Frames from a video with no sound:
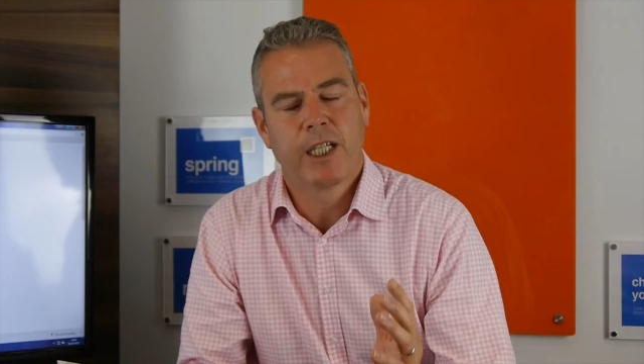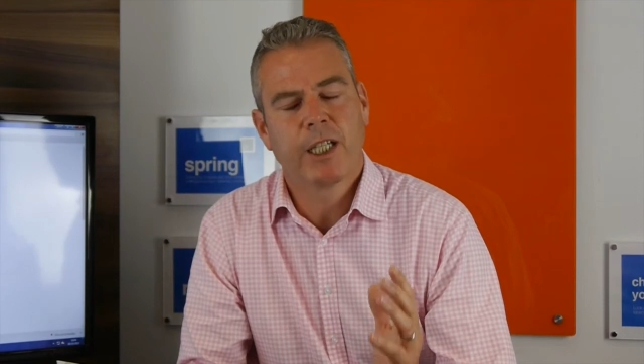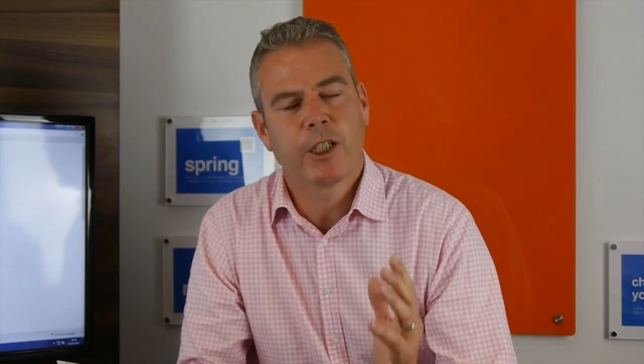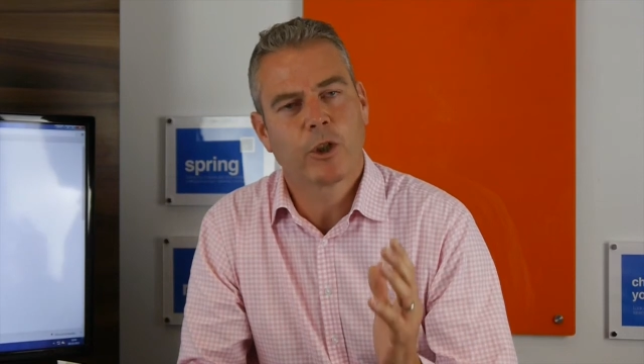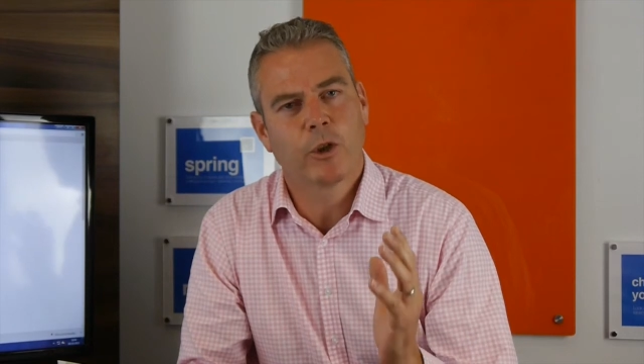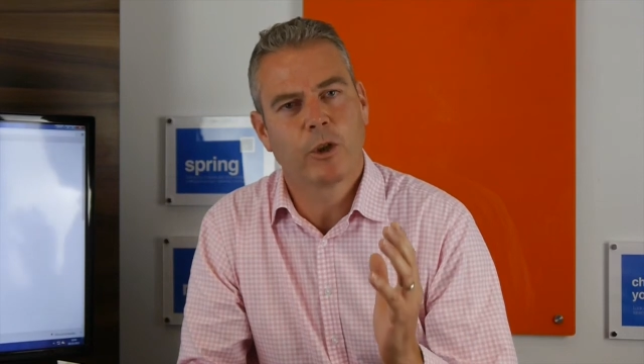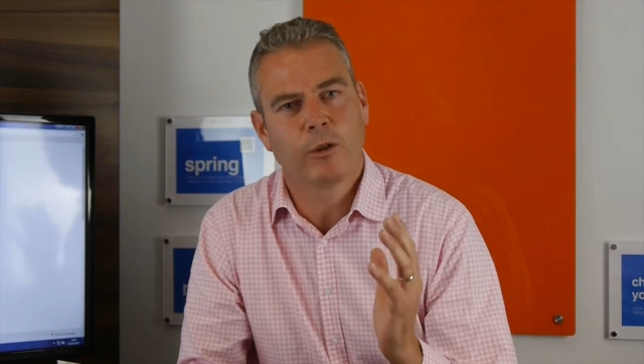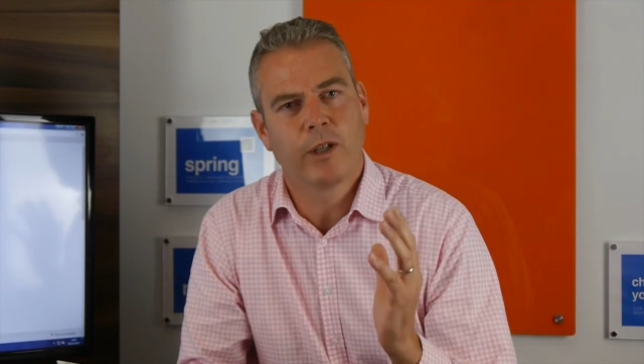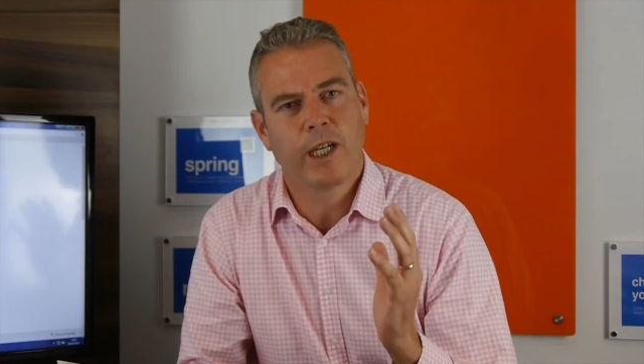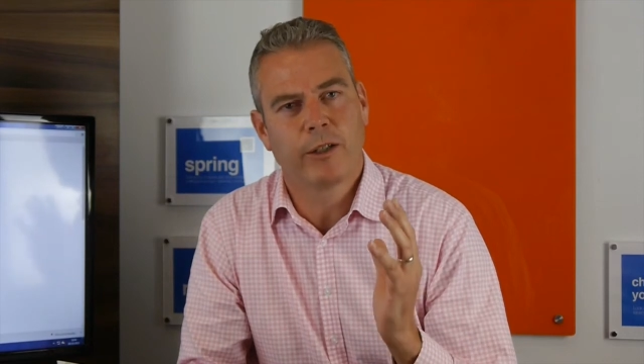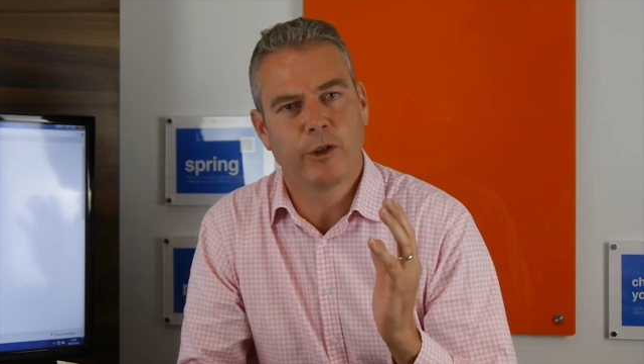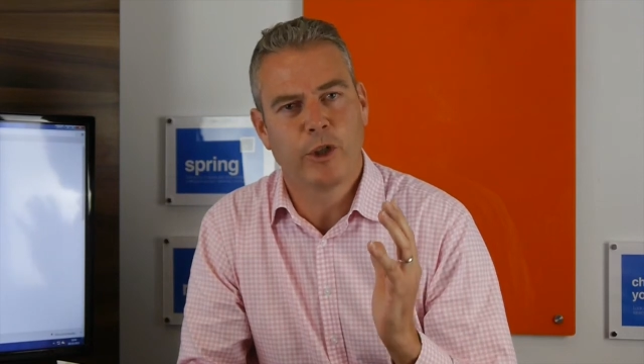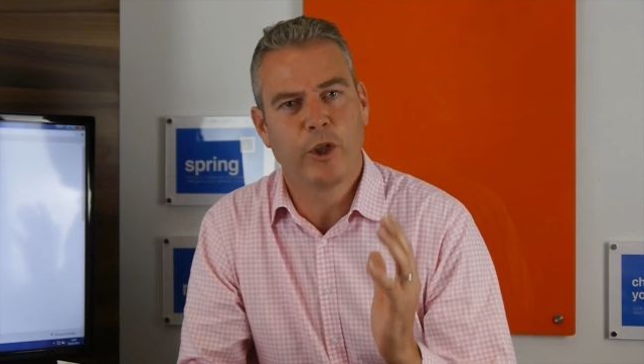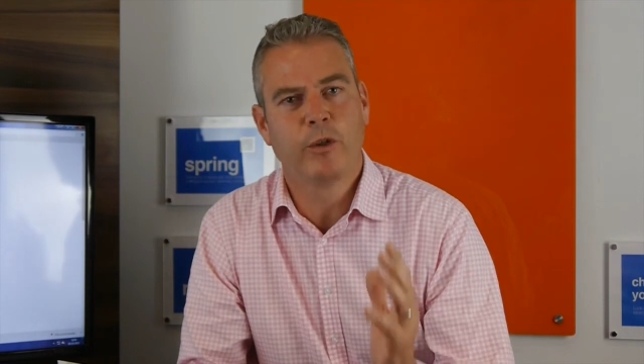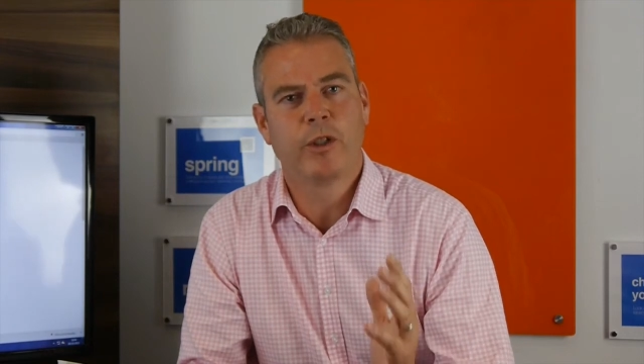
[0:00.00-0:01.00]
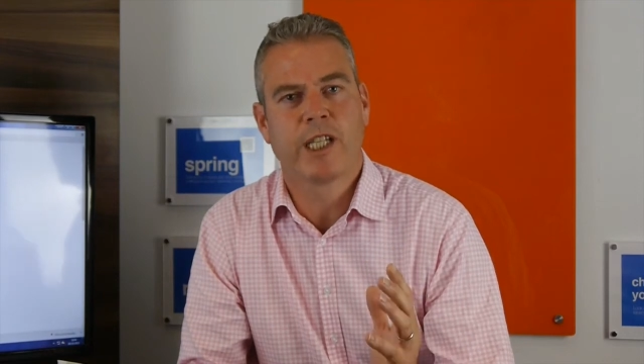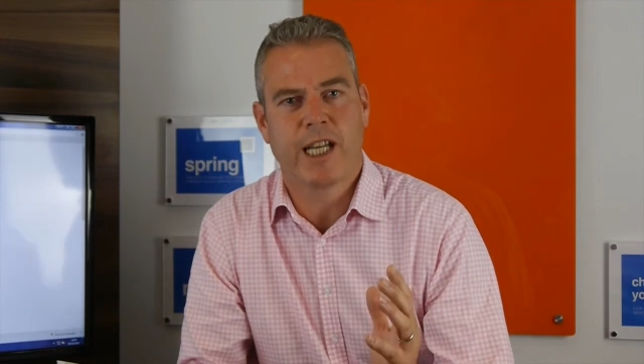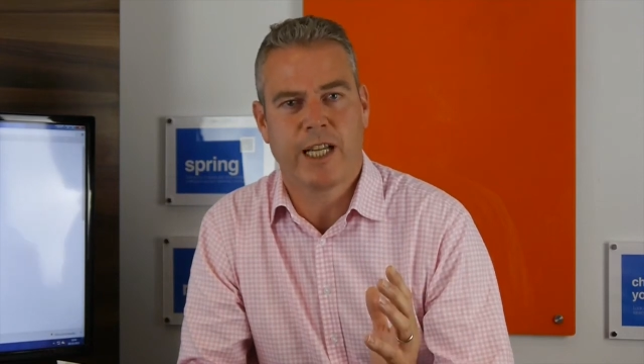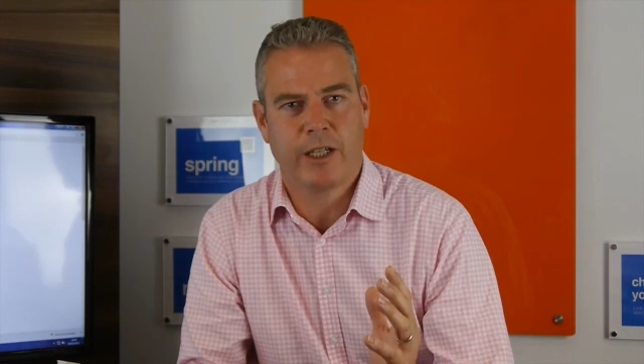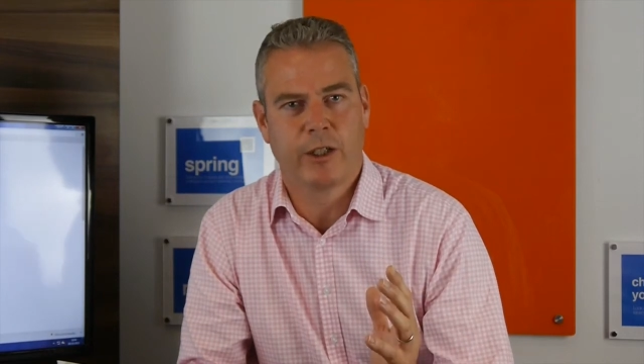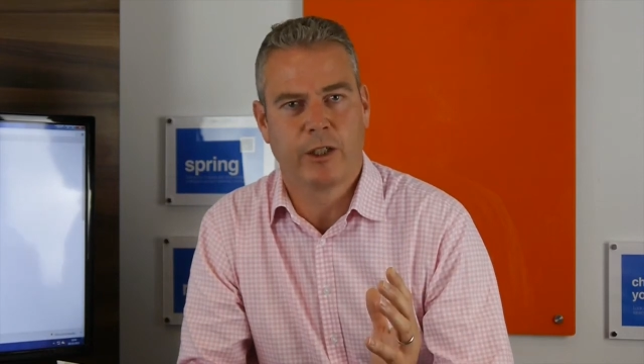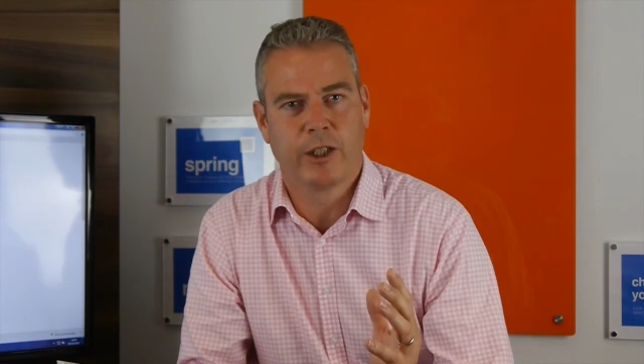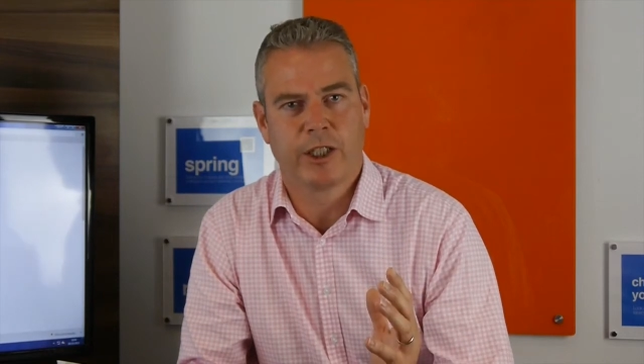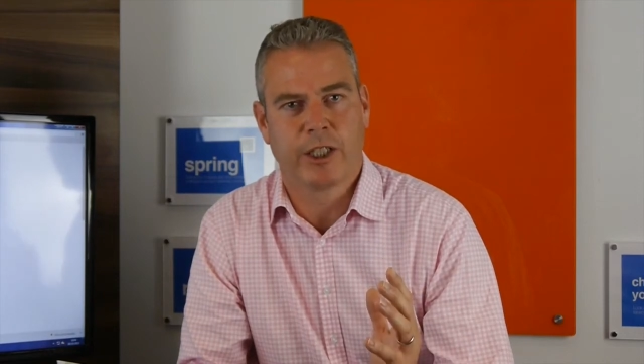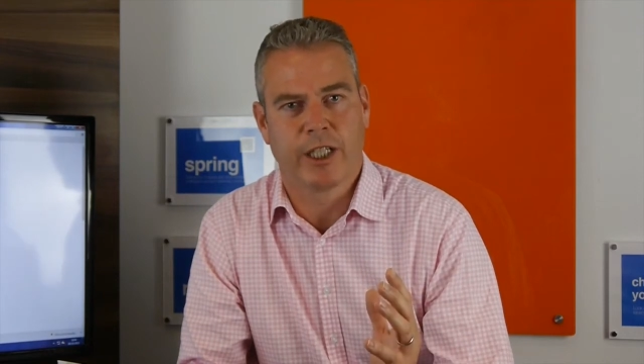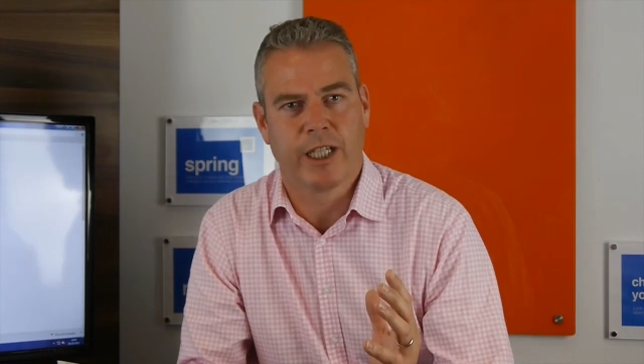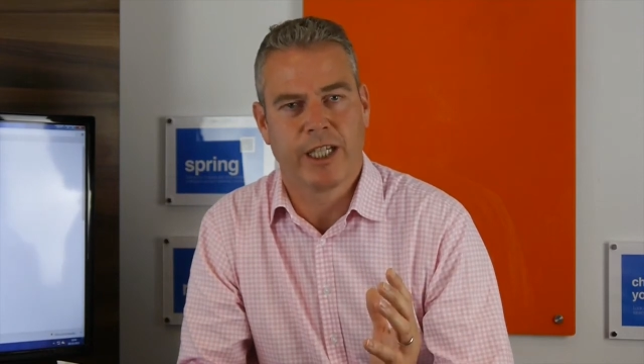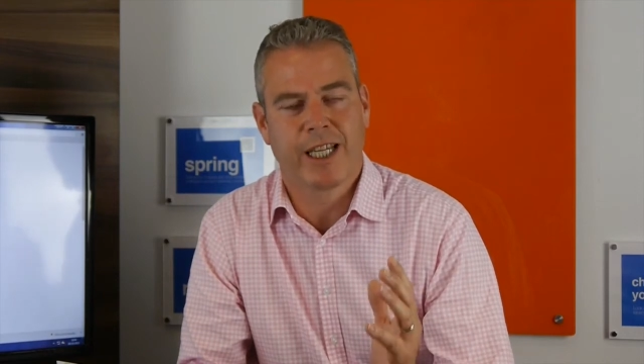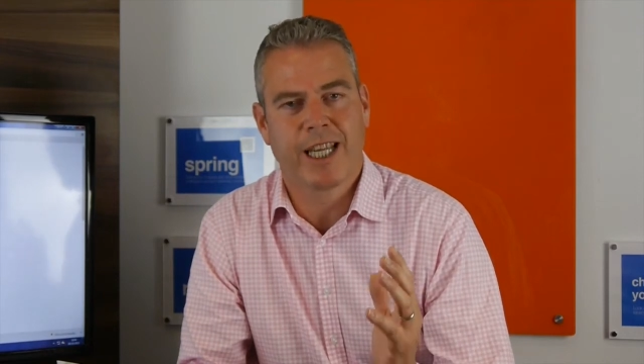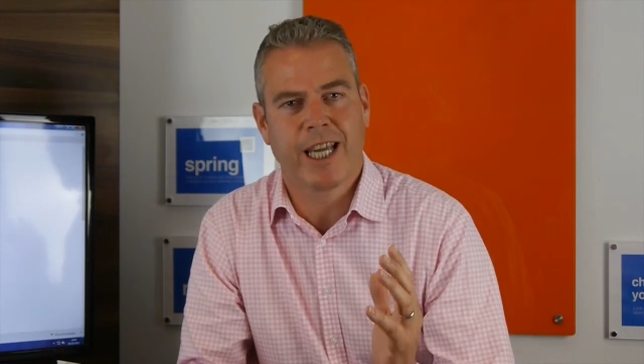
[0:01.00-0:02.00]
It's all around new technology,